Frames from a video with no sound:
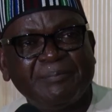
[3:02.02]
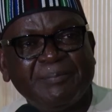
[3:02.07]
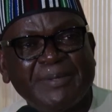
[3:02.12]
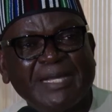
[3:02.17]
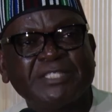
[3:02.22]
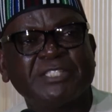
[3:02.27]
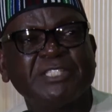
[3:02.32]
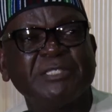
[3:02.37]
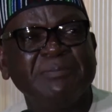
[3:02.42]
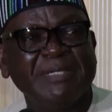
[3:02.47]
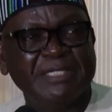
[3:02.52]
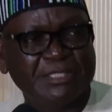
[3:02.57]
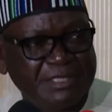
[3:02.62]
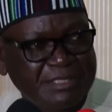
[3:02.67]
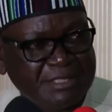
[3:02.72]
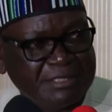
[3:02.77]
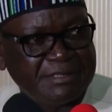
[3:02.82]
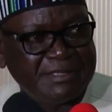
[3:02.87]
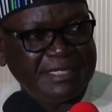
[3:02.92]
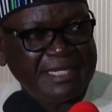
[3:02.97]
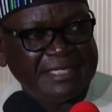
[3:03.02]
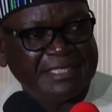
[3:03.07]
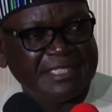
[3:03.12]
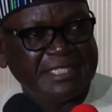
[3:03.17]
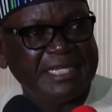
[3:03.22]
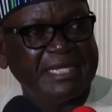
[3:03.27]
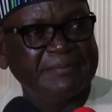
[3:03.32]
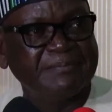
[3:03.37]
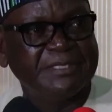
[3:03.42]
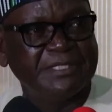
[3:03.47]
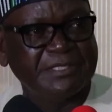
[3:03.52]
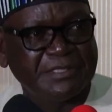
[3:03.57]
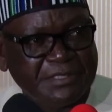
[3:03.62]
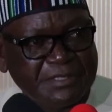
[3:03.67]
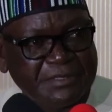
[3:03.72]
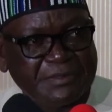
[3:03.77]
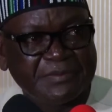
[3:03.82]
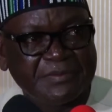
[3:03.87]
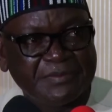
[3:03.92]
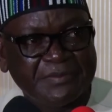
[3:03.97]
pessimists and
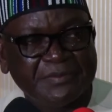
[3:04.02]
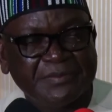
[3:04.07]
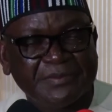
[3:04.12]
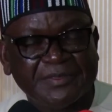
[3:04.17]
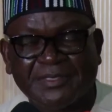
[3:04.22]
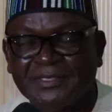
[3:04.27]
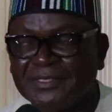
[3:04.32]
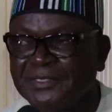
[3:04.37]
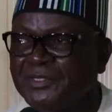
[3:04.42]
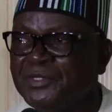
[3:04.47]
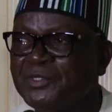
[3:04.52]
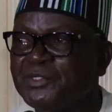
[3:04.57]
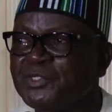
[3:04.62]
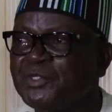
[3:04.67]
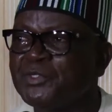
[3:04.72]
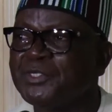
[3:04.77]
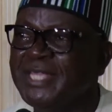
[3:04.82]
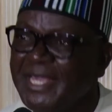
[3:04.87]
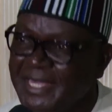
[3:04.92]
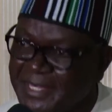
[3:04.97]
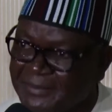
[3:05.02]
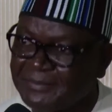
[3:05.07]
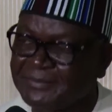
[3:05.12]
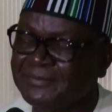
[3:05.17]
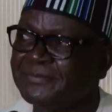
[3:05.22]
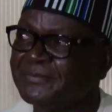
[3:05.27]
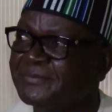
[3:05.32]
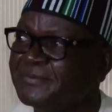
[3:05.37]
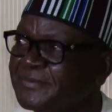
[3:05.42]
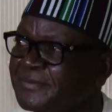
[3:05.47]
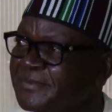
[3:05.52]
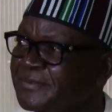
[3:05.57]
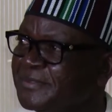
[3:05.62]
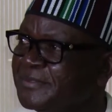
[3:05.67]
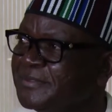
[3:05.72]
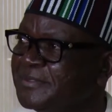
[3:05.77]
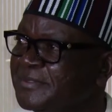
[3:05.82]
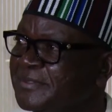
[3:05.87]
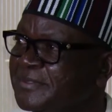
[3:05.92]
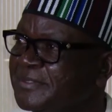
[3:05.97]
skeptics, today
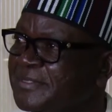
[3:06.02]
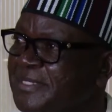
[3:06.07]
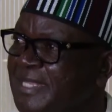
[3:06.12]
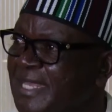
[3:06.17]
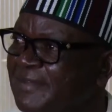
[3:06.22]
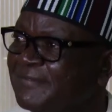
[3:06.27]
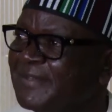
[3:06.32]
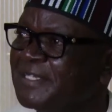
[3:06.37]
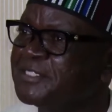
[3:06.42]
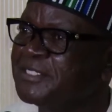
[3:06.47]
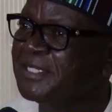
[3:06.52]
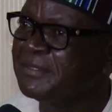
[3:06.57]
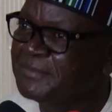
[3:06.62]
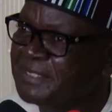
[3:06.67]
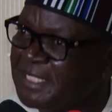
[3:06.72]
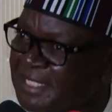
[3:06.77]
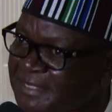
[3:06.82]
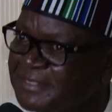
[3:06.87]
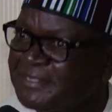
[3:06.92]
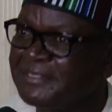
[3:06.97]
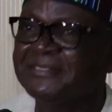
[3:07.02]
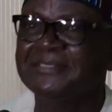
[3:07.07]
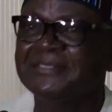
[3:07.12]
they have accepted